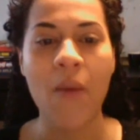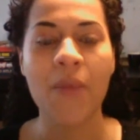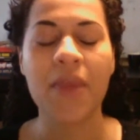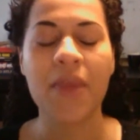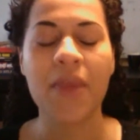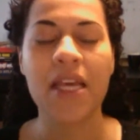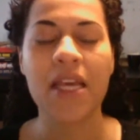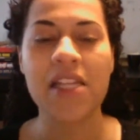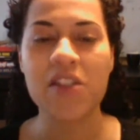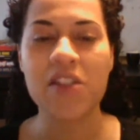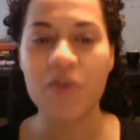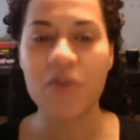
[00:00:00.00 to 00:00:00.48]

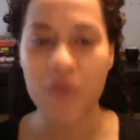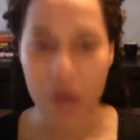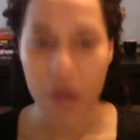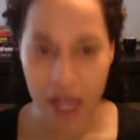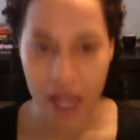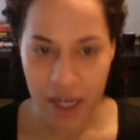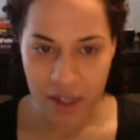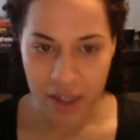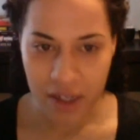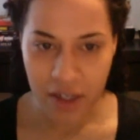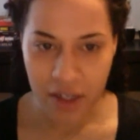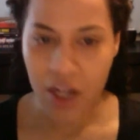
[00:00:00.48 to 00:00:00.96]
It's
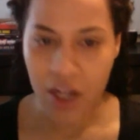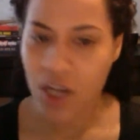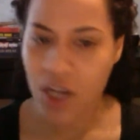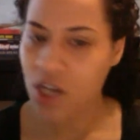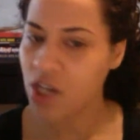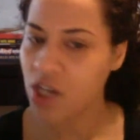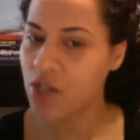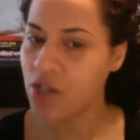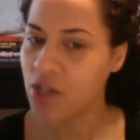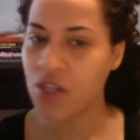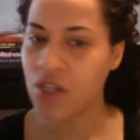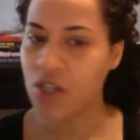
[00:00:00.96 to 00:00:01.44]
fun.
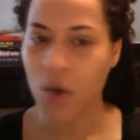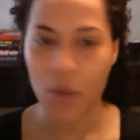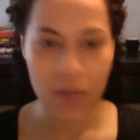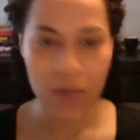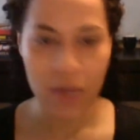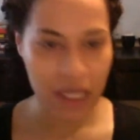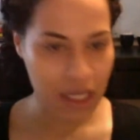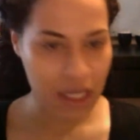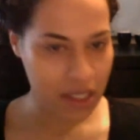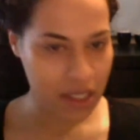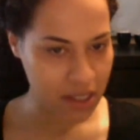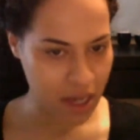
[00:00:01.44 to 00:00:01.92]
You don't
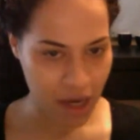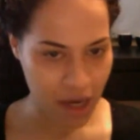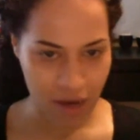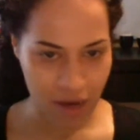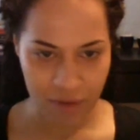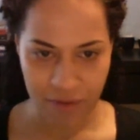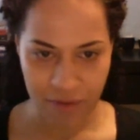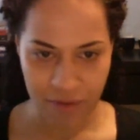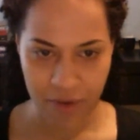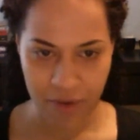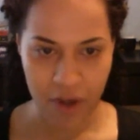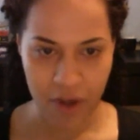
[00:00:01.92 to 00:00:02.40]
need a ton
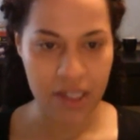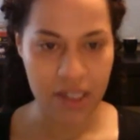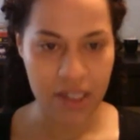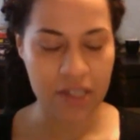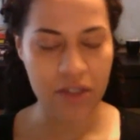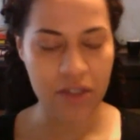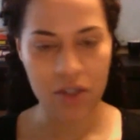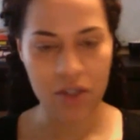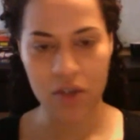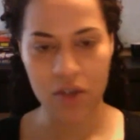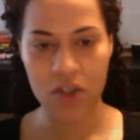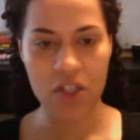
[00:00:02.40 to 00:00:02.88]
of fondant,
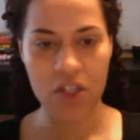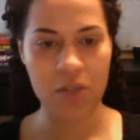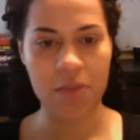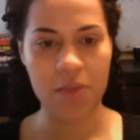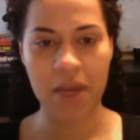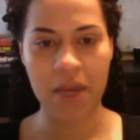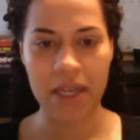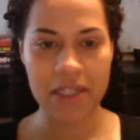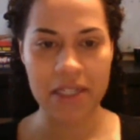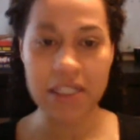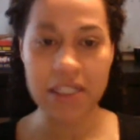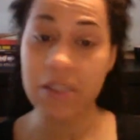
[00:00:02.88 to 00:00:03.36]
so you just
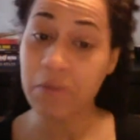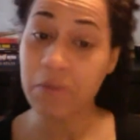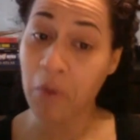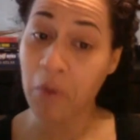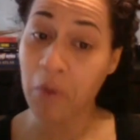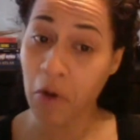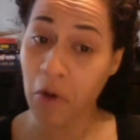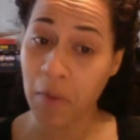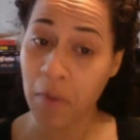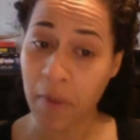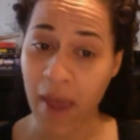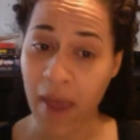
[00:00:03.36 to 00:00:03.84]
buy a
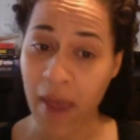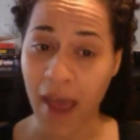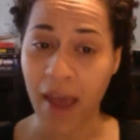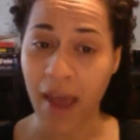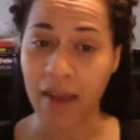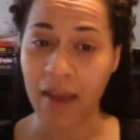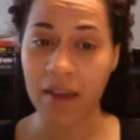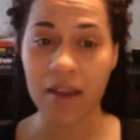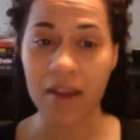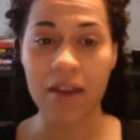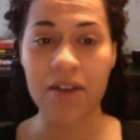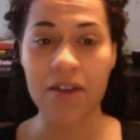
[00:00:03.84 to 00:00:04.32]
small
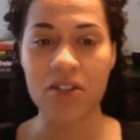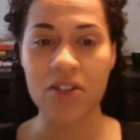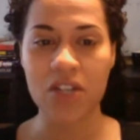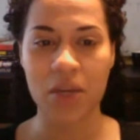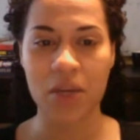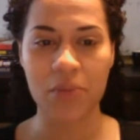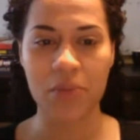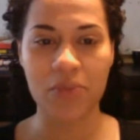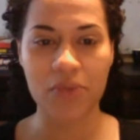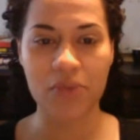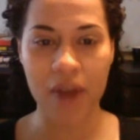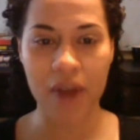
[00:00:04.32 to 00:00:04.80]
package
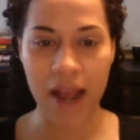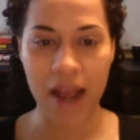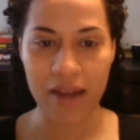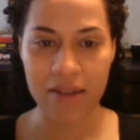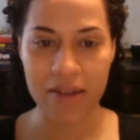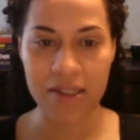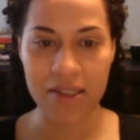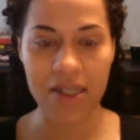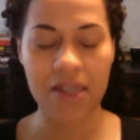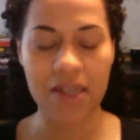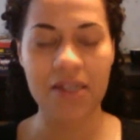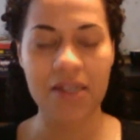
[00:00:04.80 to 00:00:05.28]
and
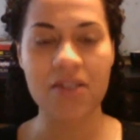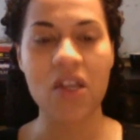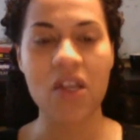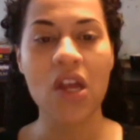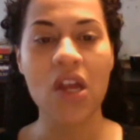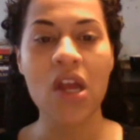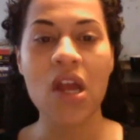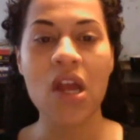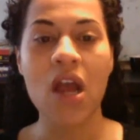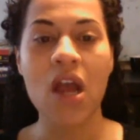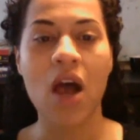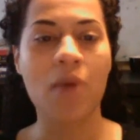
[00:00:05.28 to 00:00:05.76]
practice.
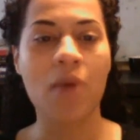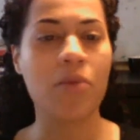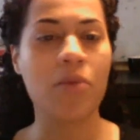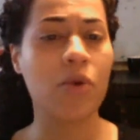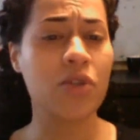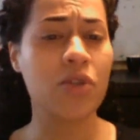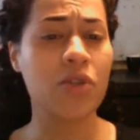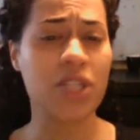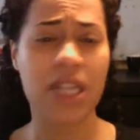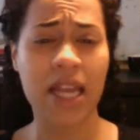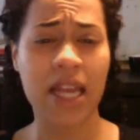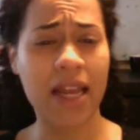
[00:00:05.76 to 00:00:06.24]

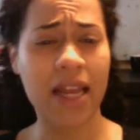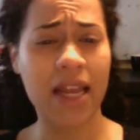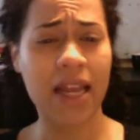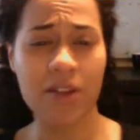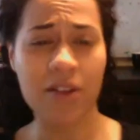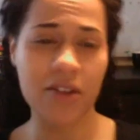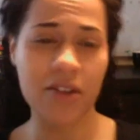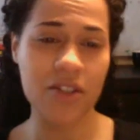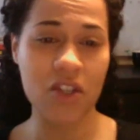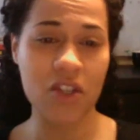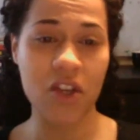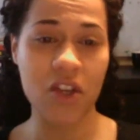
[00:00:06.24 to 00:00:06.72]
Emoji cake
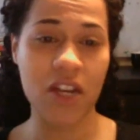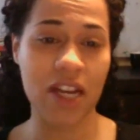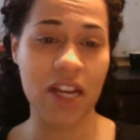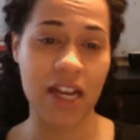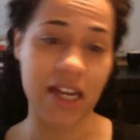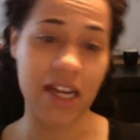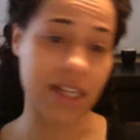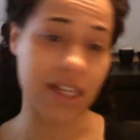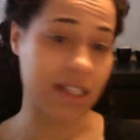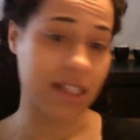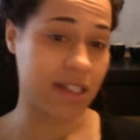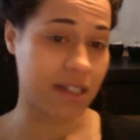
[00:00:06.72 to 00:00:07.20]
looks good at
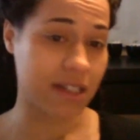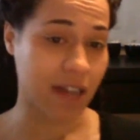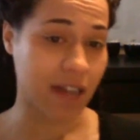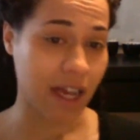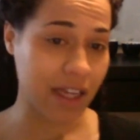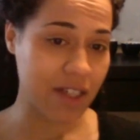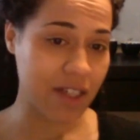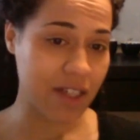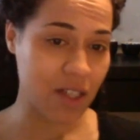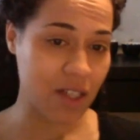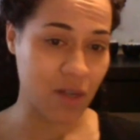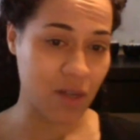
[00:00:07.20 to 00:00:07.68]
any
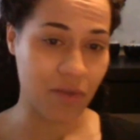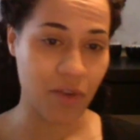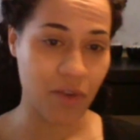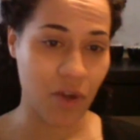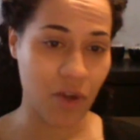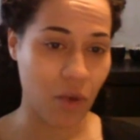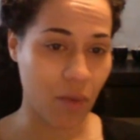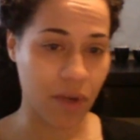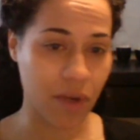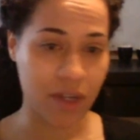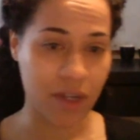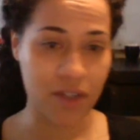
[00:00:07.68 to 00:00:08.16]
size, so if you
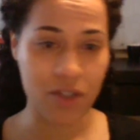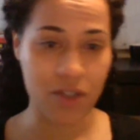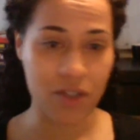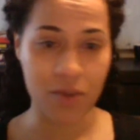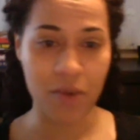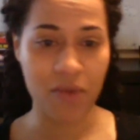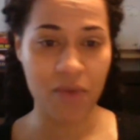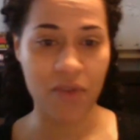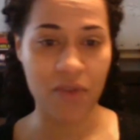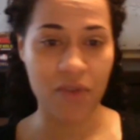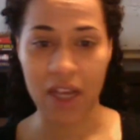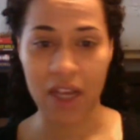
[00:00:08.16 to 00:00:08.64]
don't want to do a
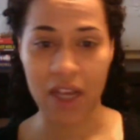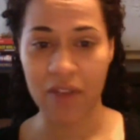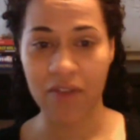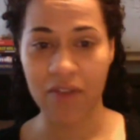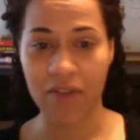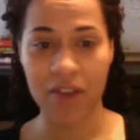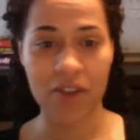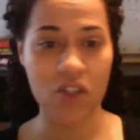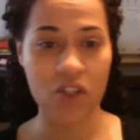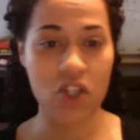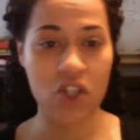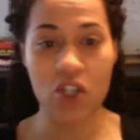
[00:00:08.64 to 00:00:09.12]

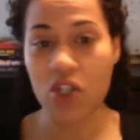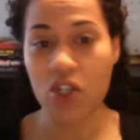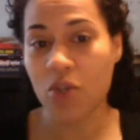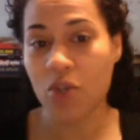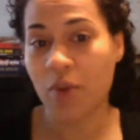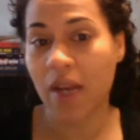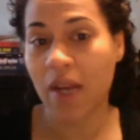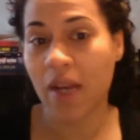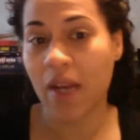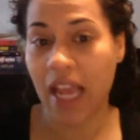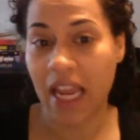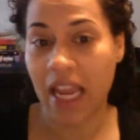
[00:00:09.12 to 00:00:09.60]
5-inch, you could
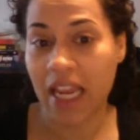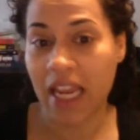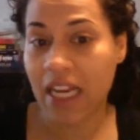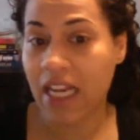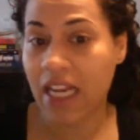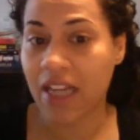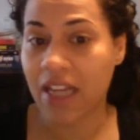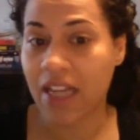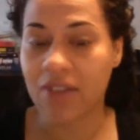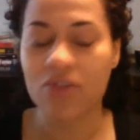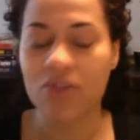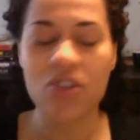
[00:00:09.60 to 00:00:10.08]
do an
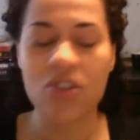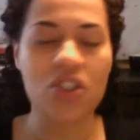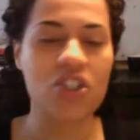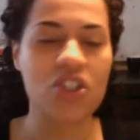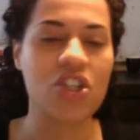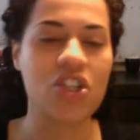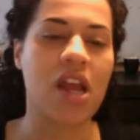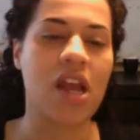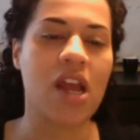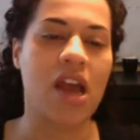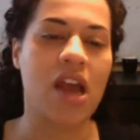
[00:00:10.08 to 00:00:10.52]
8-inch.